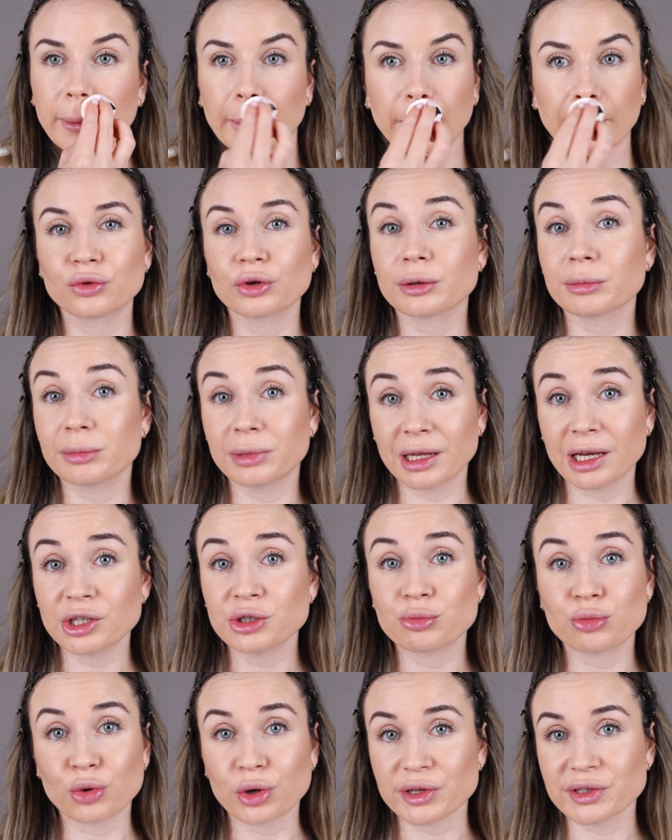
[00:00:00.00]
For
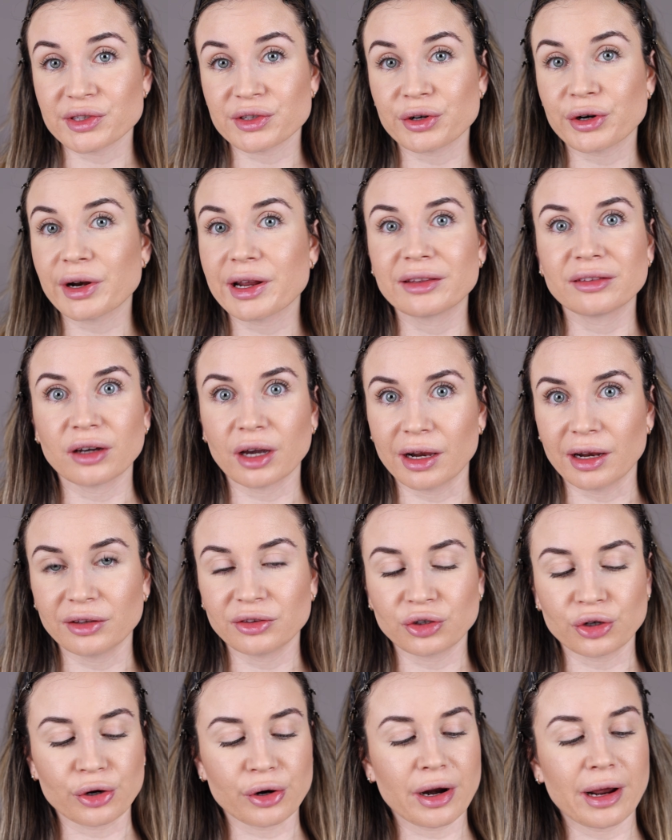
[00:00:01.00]
blush, bronzer, and
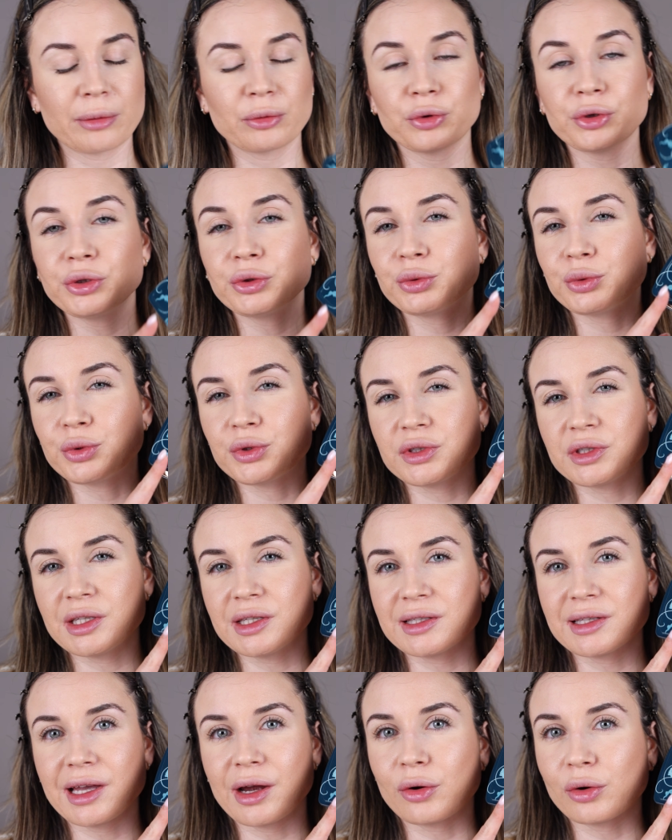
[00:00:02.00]
highlighter, I'm going to use
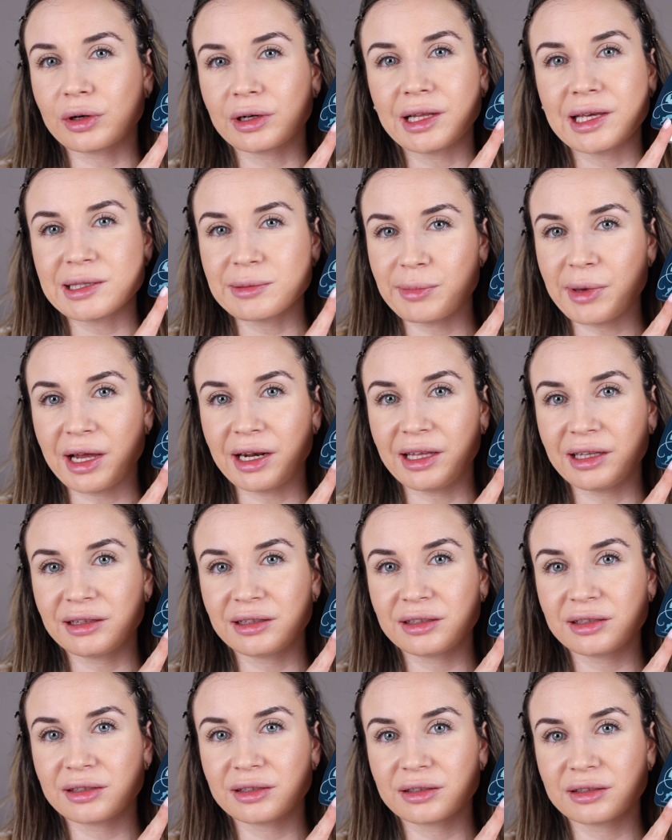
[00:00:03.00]
this Hourglass
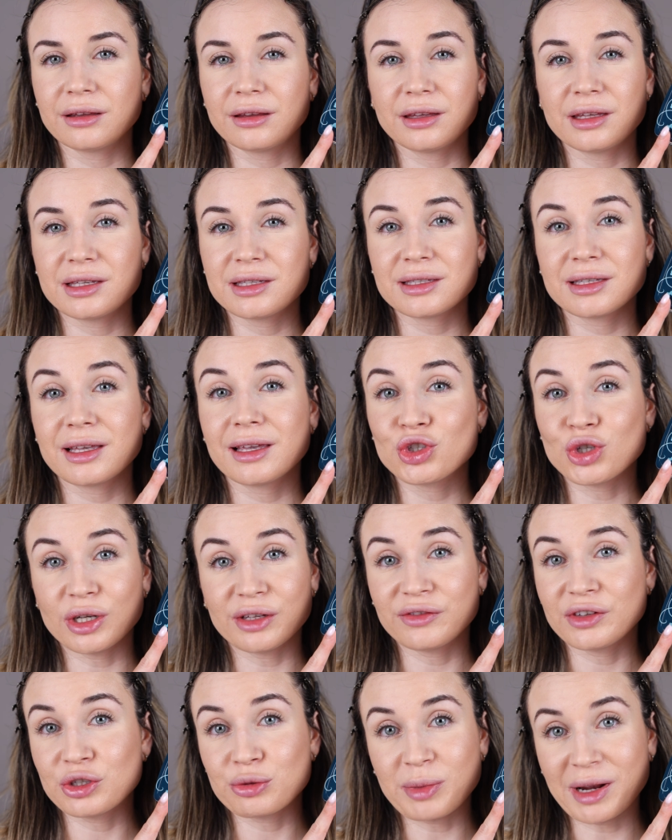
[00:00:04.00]
palette, this
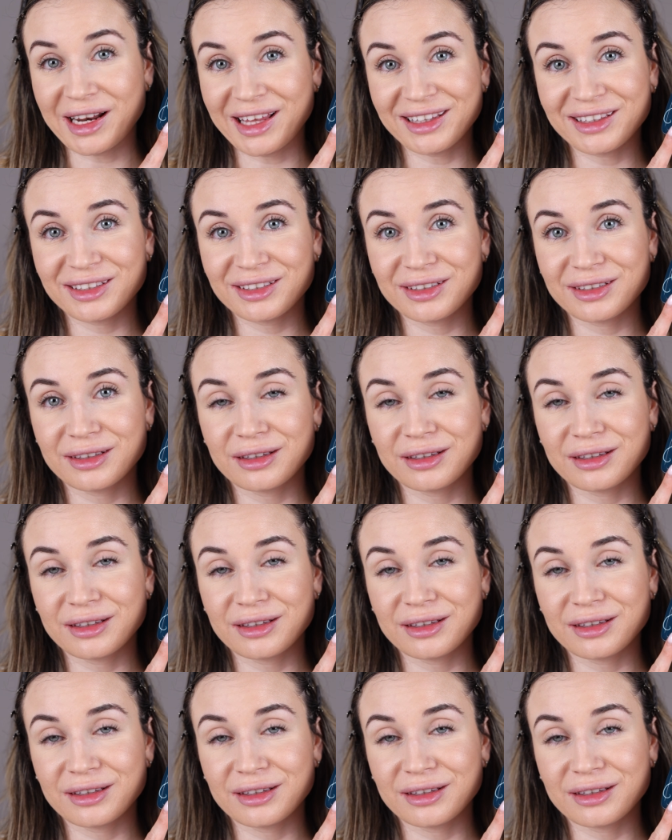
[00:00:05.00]
Jellyfish palette.